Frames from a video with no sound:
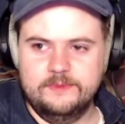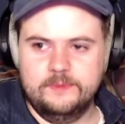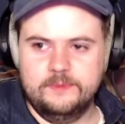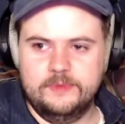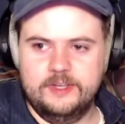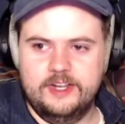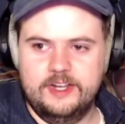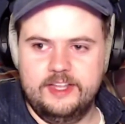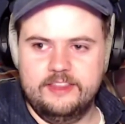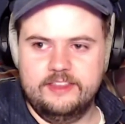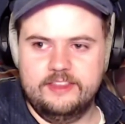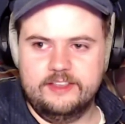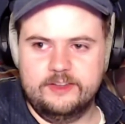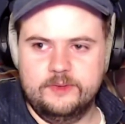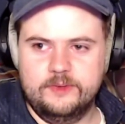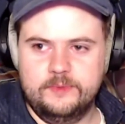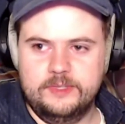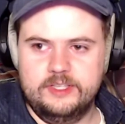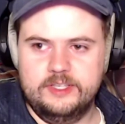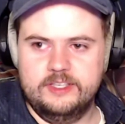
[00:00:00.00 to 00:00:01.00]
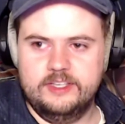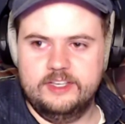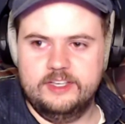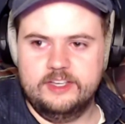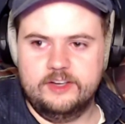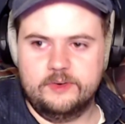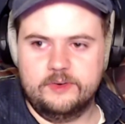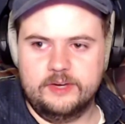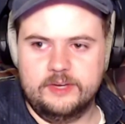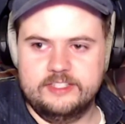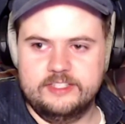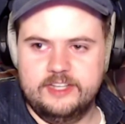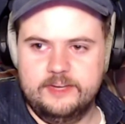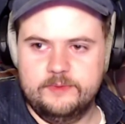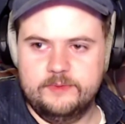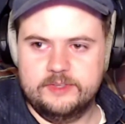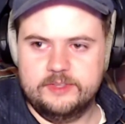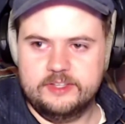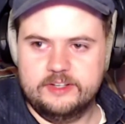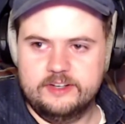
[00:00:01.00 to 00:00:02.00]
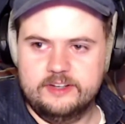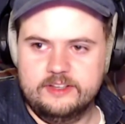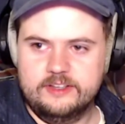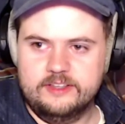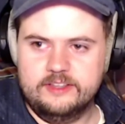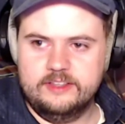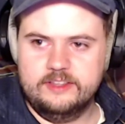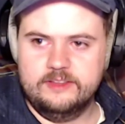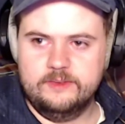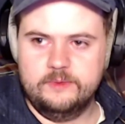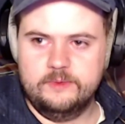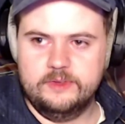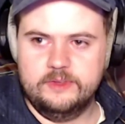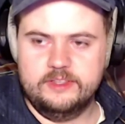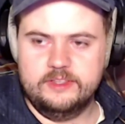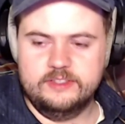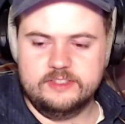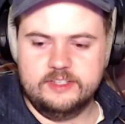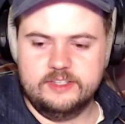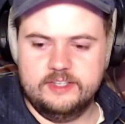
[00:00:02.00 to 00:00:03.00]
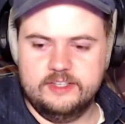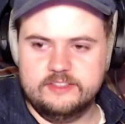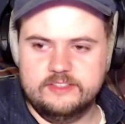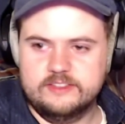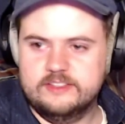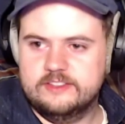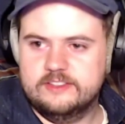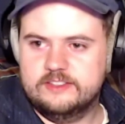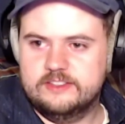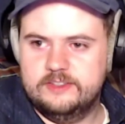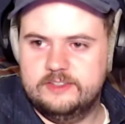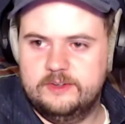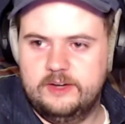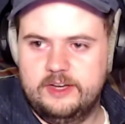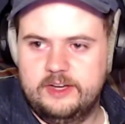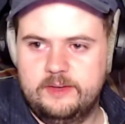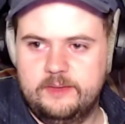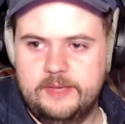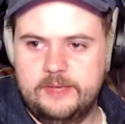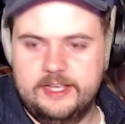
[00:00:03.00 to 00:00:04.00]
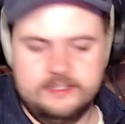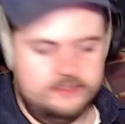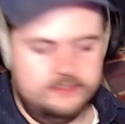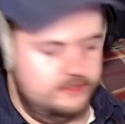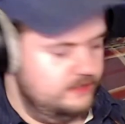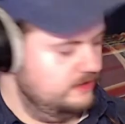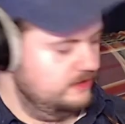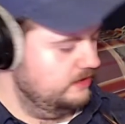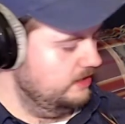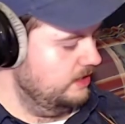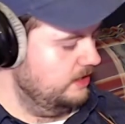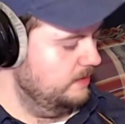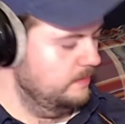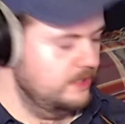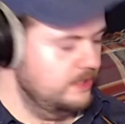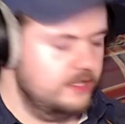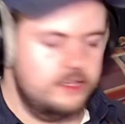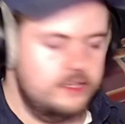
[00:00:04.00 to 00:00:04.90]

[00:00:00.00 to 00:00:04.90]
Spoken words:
I think it'll be a great time with these guys. So I'll pass it to Dom.